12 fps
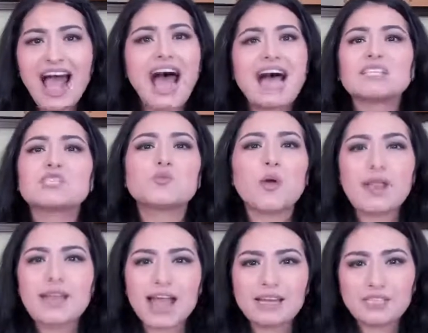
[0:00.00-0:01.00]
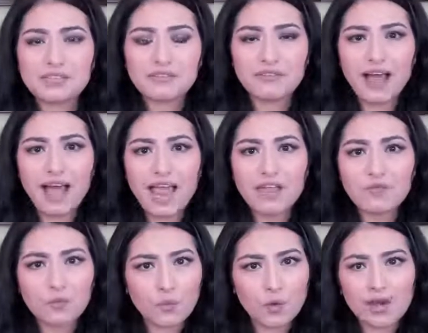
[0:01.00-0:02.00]
I just want 9 to 5
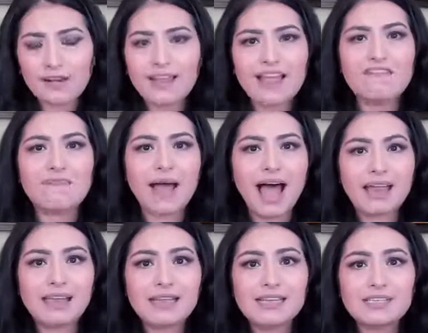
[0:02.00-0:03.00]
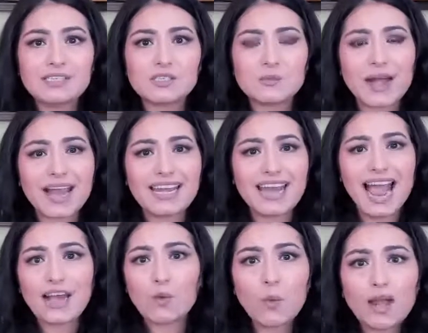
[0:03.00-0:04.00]
work-life balance, right?
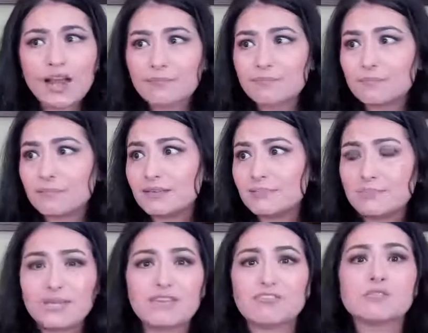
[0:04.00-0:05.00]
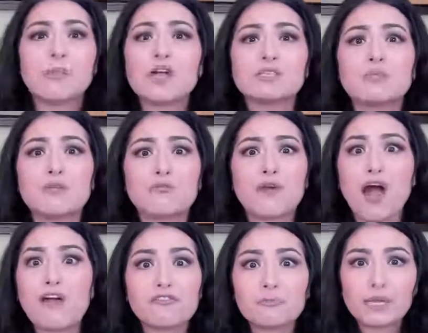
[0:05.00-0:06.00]
I don't want to be responsible for
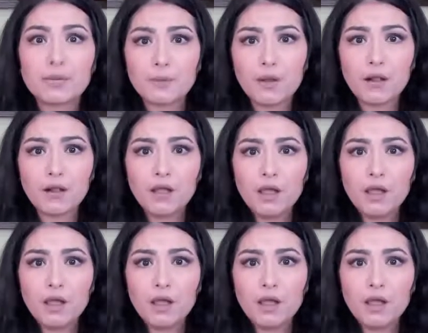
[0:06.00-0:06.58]
other people.